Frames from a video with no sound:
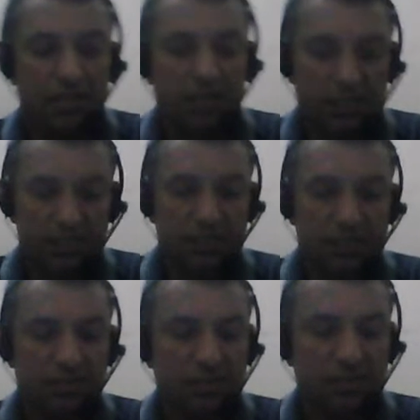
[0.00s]
And guys,
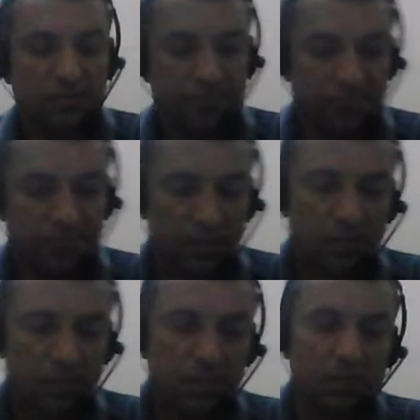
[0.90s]

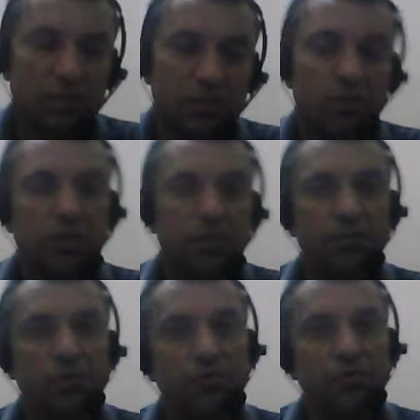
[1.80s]
today
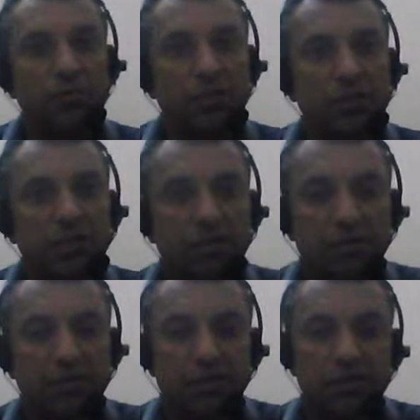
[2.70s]
most probably
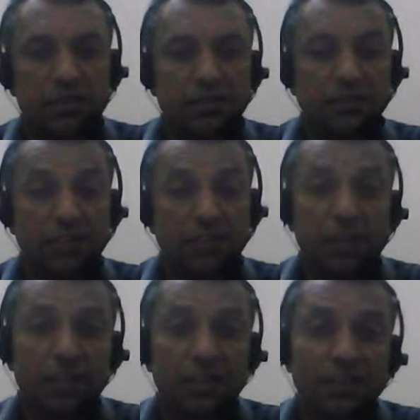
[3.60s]
our
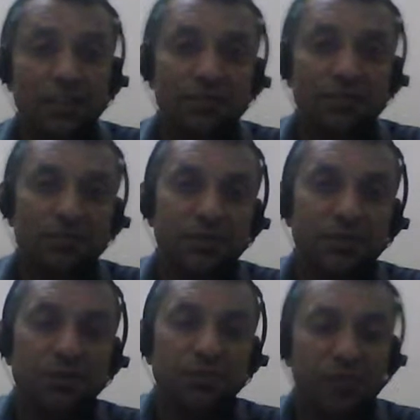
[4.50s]
second time,
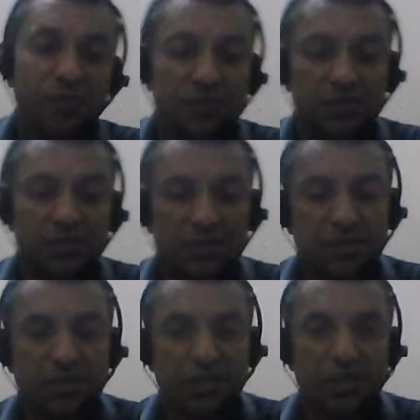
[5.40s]
first
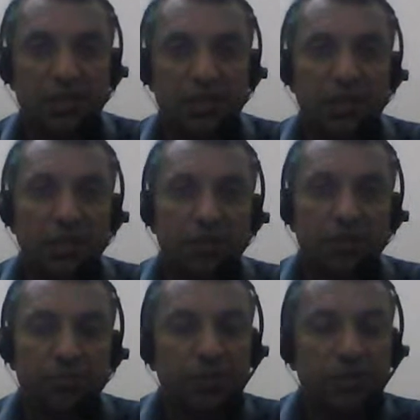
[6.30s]

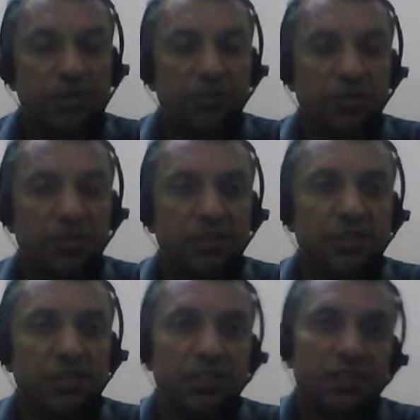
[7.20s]
we
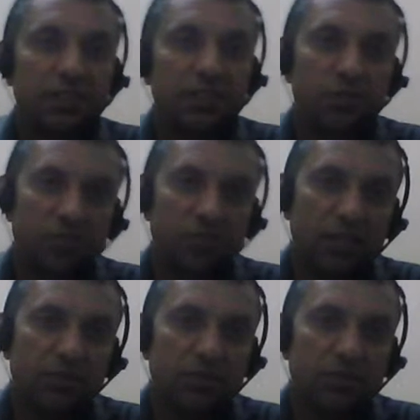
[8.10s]
completed your
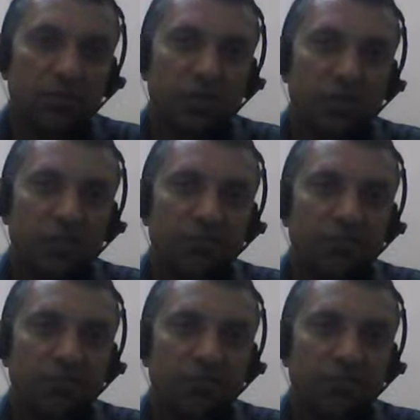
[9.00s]
syllabus on time.